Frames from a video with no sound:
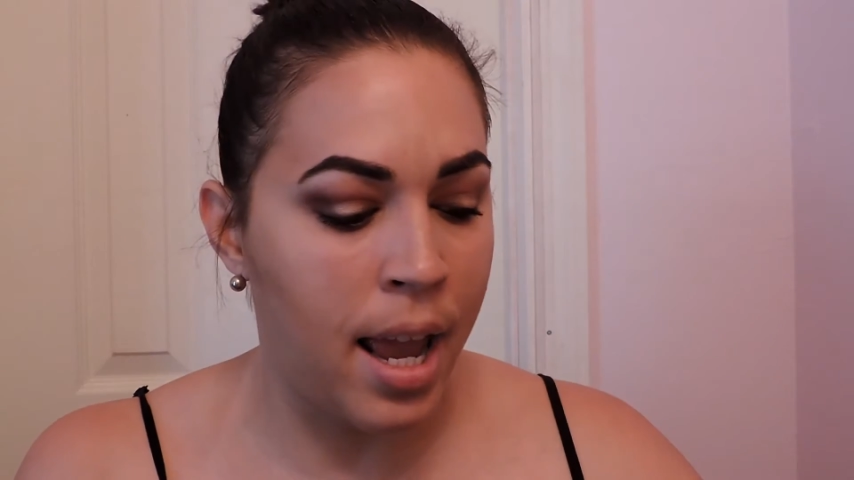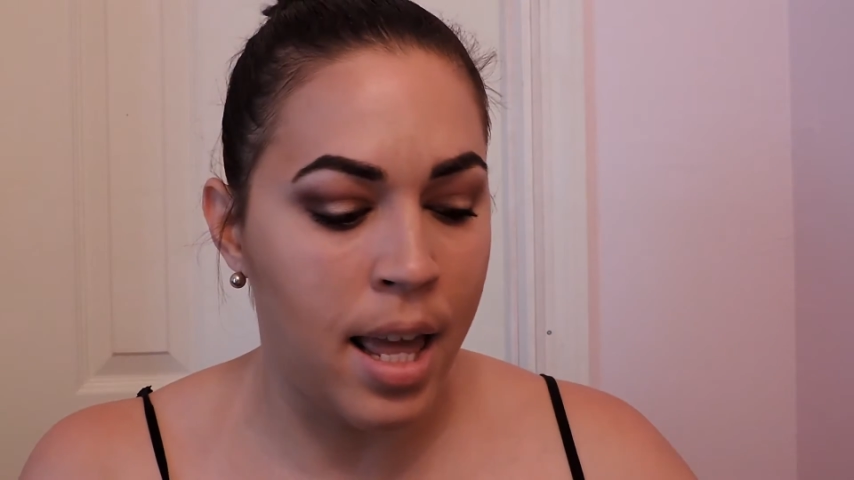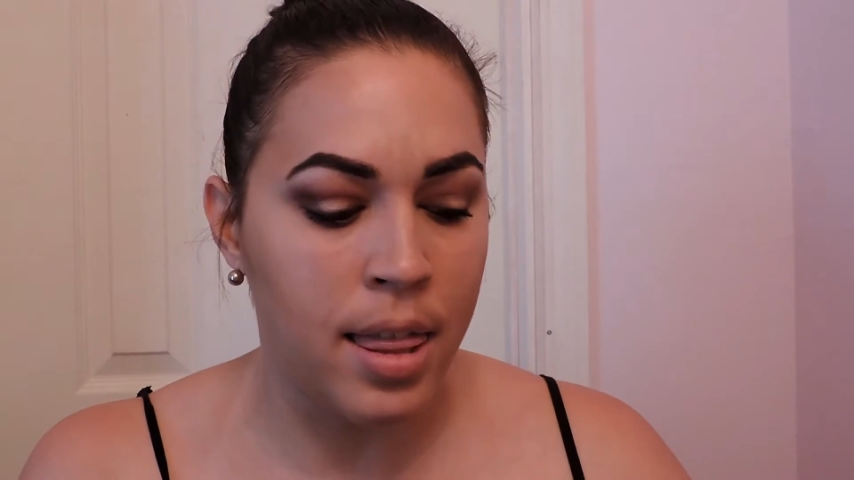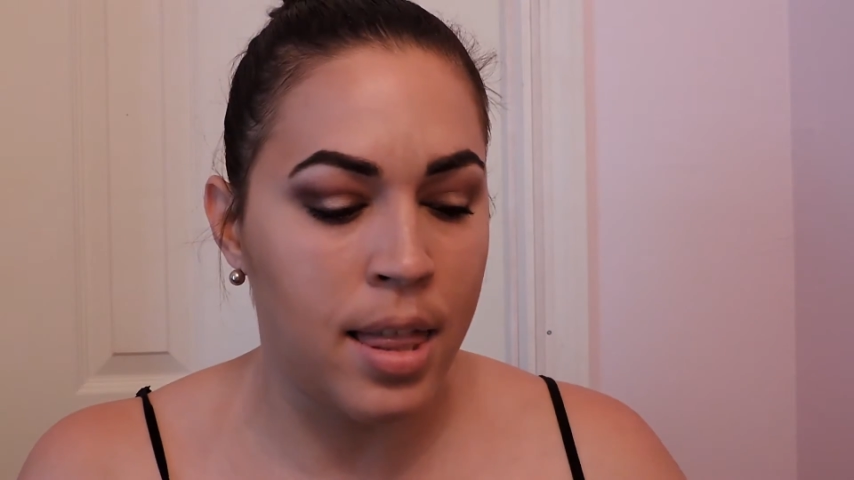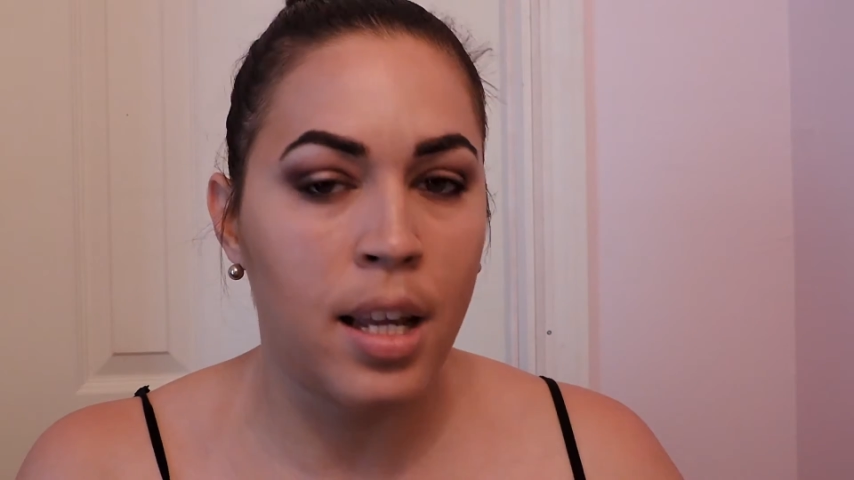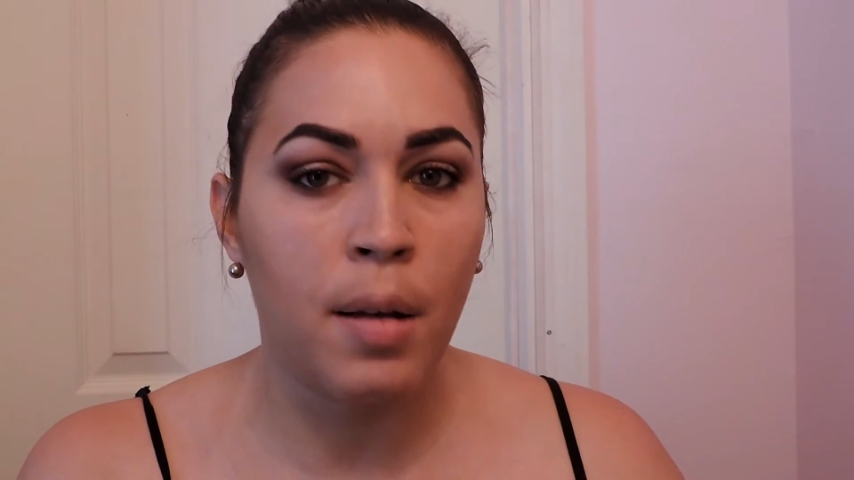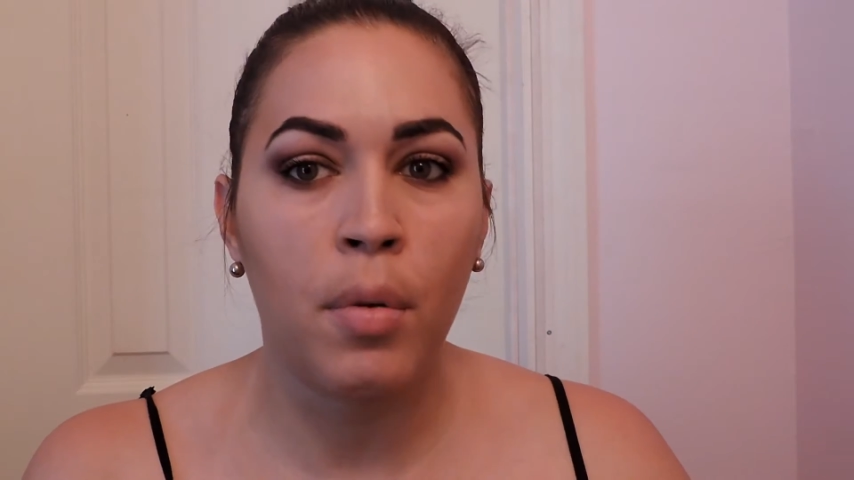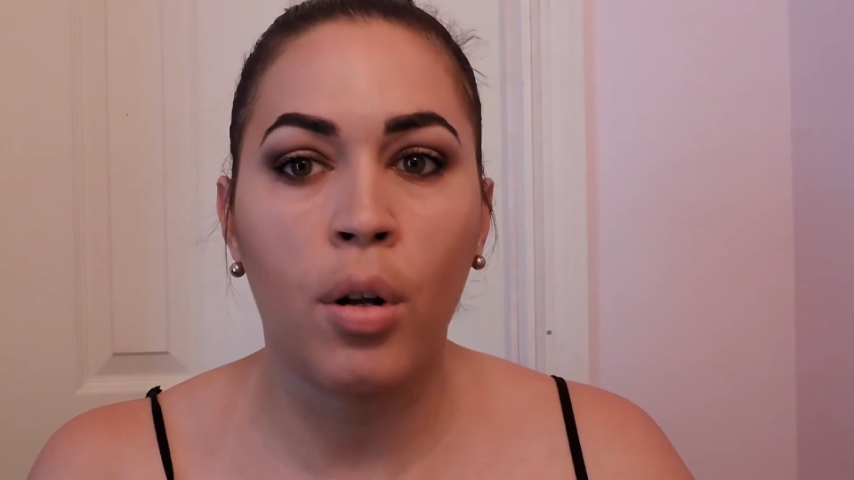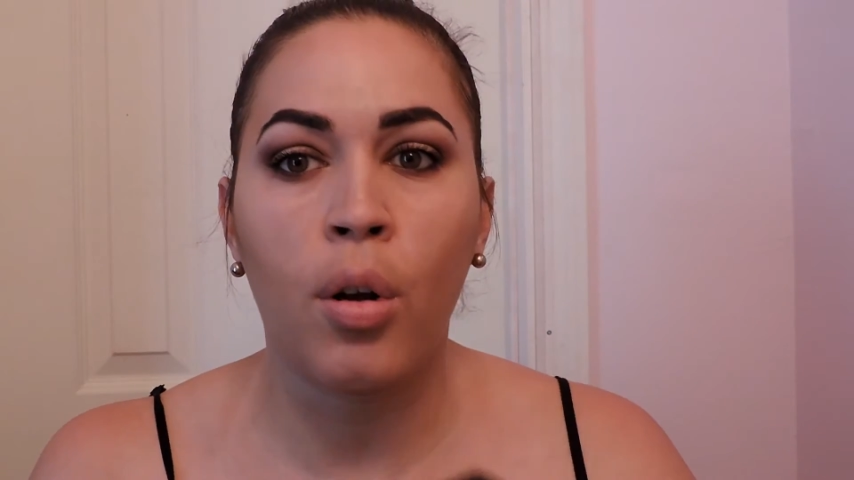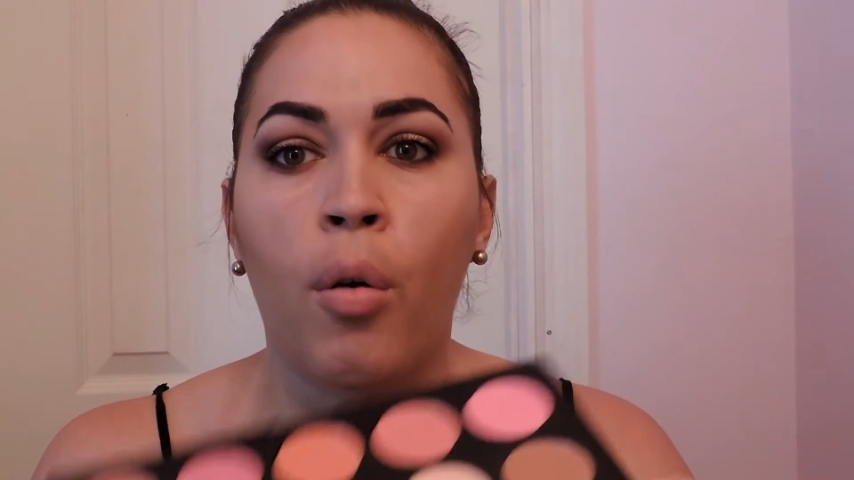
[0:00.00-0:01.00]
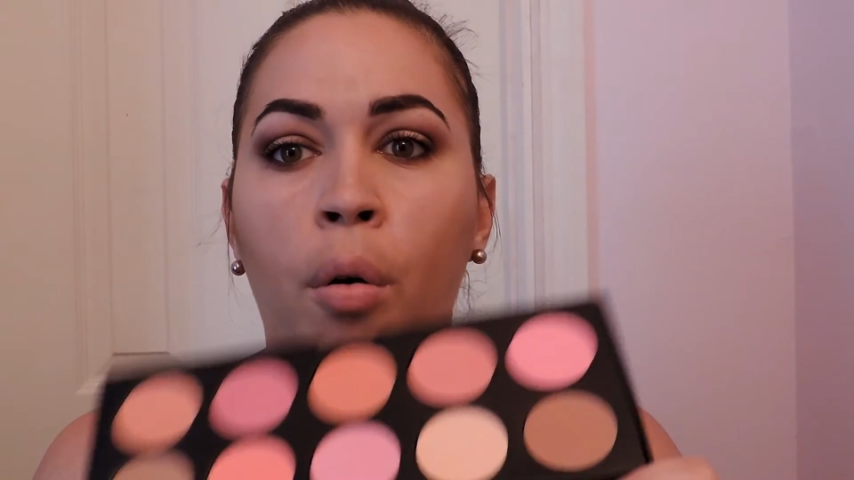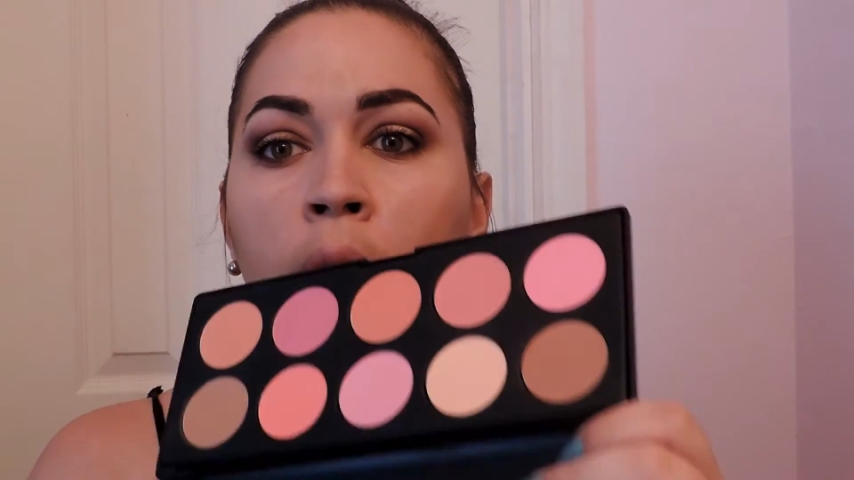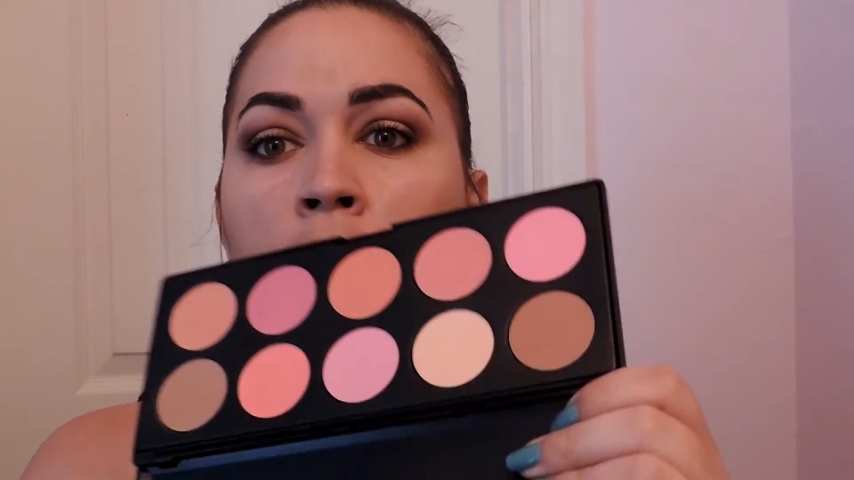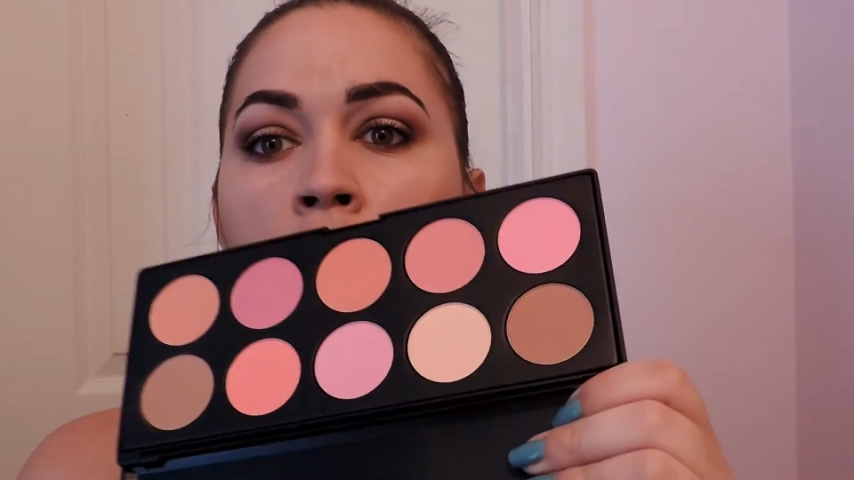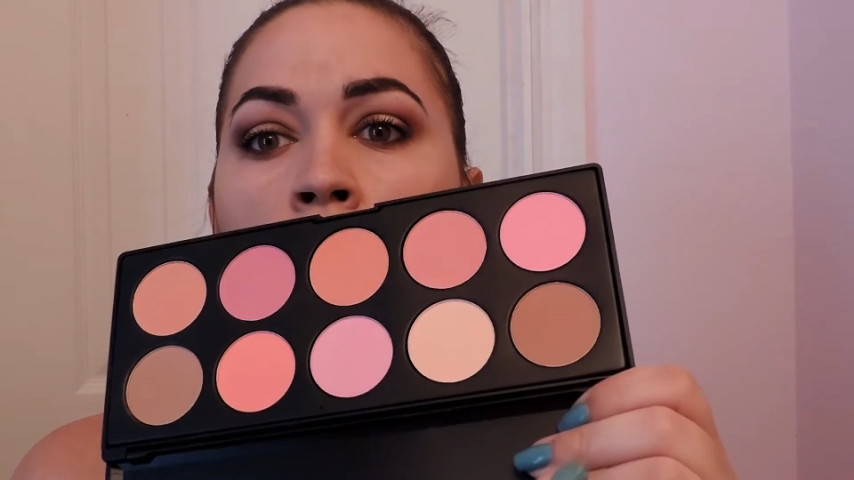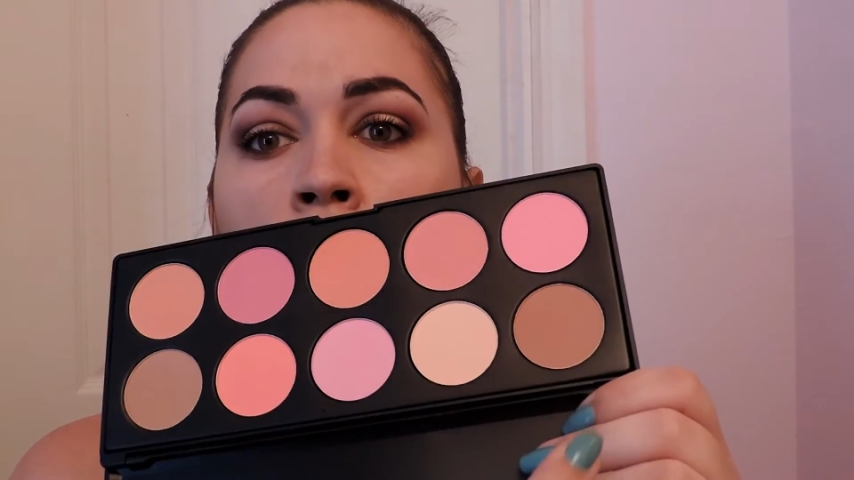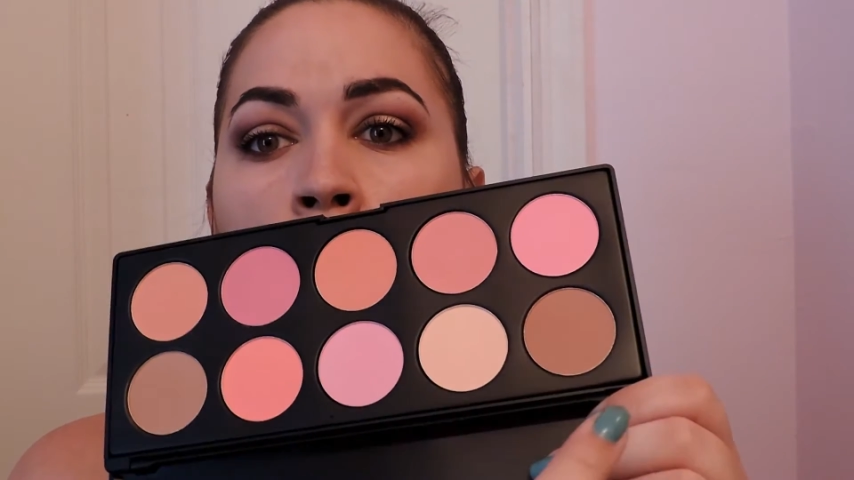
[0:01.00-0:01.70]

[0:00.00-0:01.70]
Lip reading: and I think I'm gonna go in